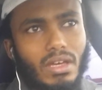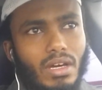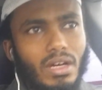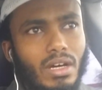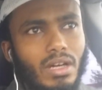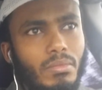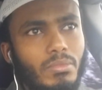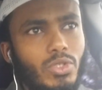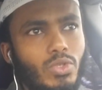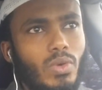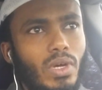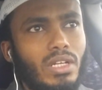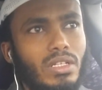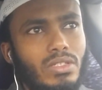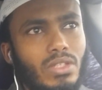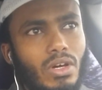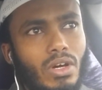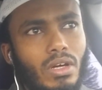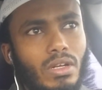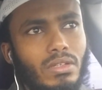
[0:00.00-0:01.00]
um, as well
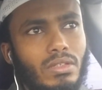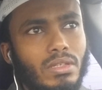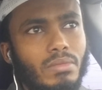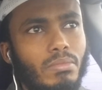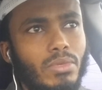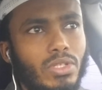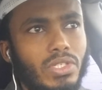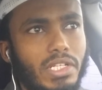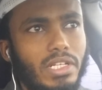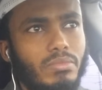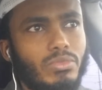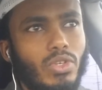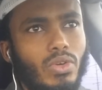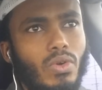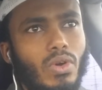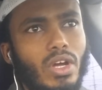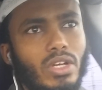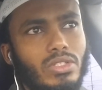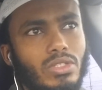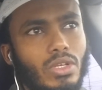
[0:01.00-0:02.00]
as all of the Muslims
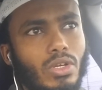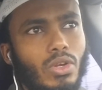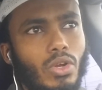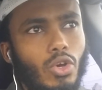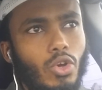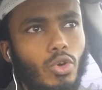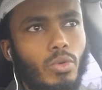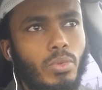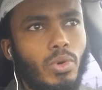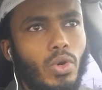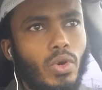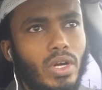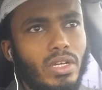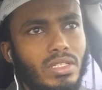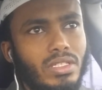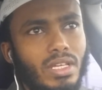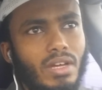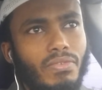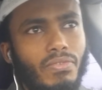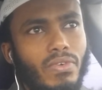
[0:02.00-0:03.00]
across the globe who are
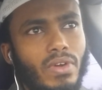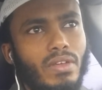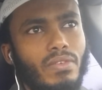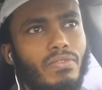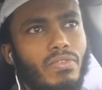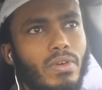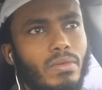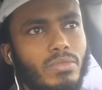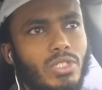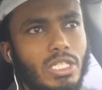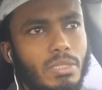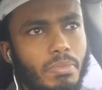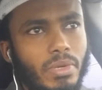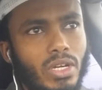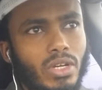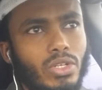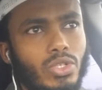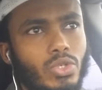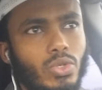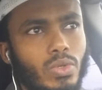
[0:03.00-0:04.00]
suffering from
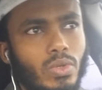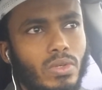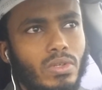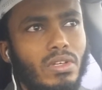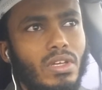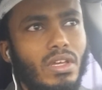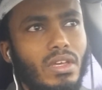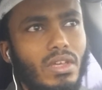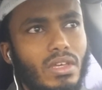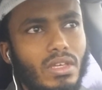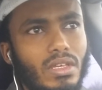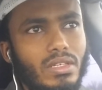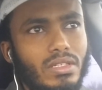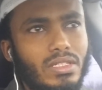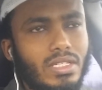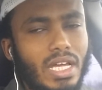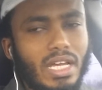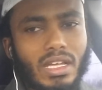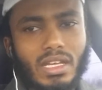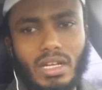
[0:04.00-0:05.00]
spiritual,
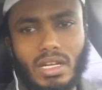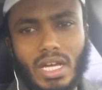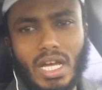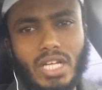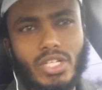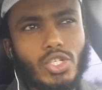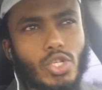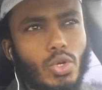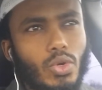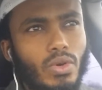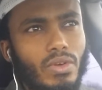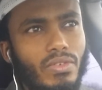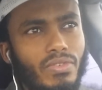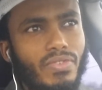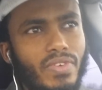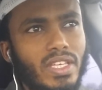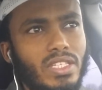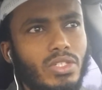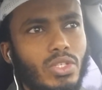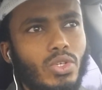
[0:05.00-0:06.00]
psychological, and
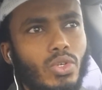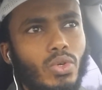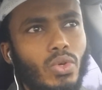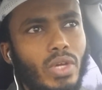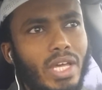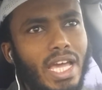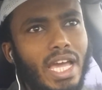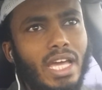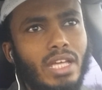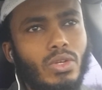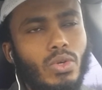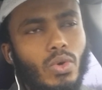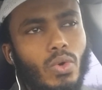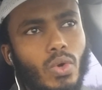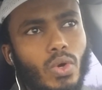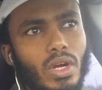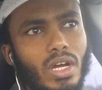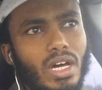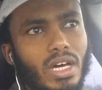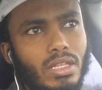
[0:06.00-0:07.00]
physical and
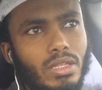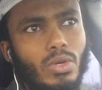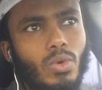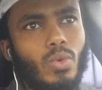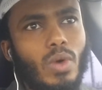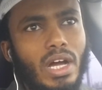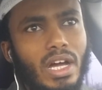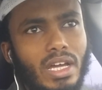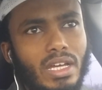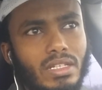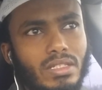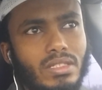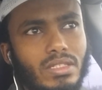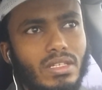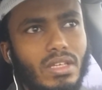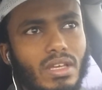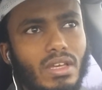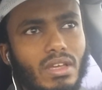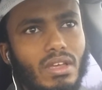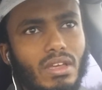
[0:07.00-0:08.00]
or
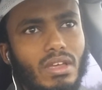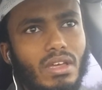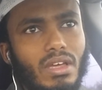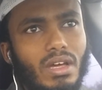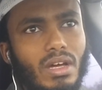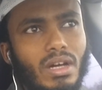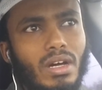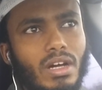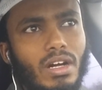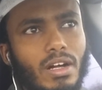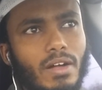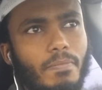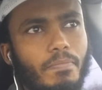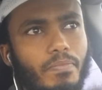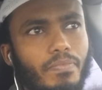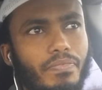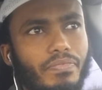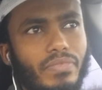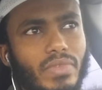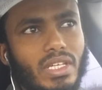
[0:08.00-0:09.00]
otherwise
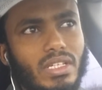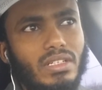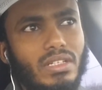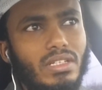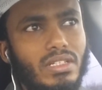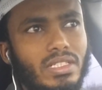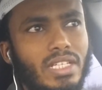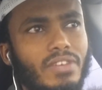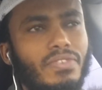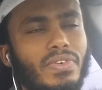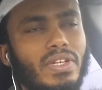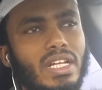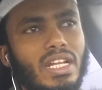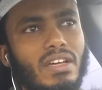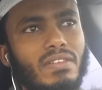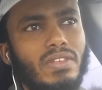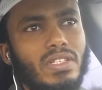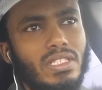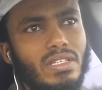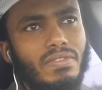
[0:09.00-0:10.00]
um, different
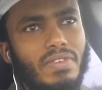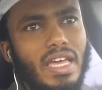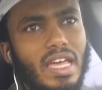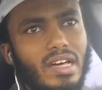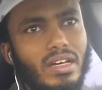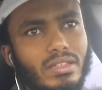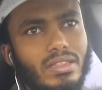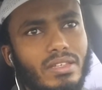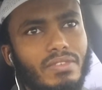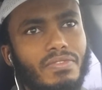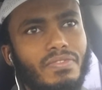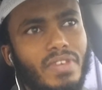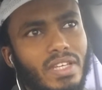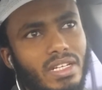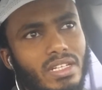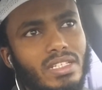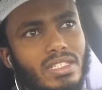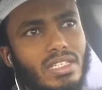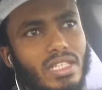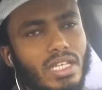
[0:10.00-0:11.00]
levels of health and
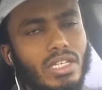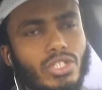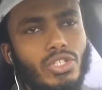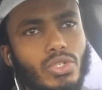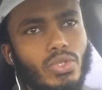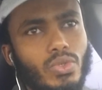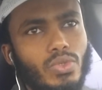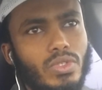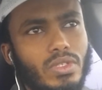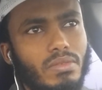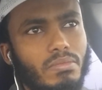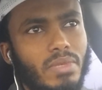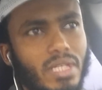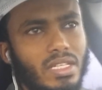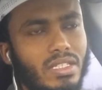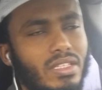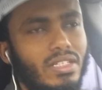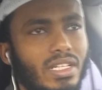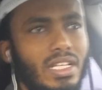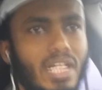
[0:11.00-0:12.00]
fitness issues.
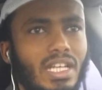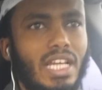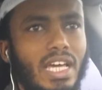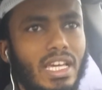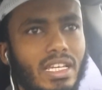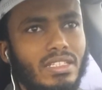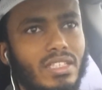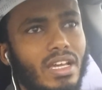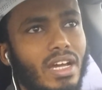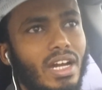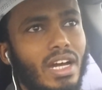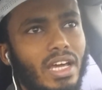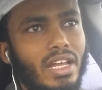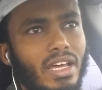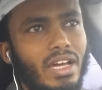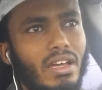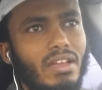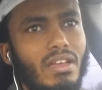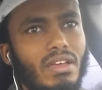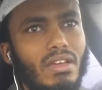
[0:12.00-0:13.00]
Bi'idhnillahi
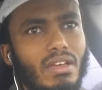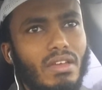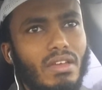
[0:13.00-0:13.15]
ta'ala.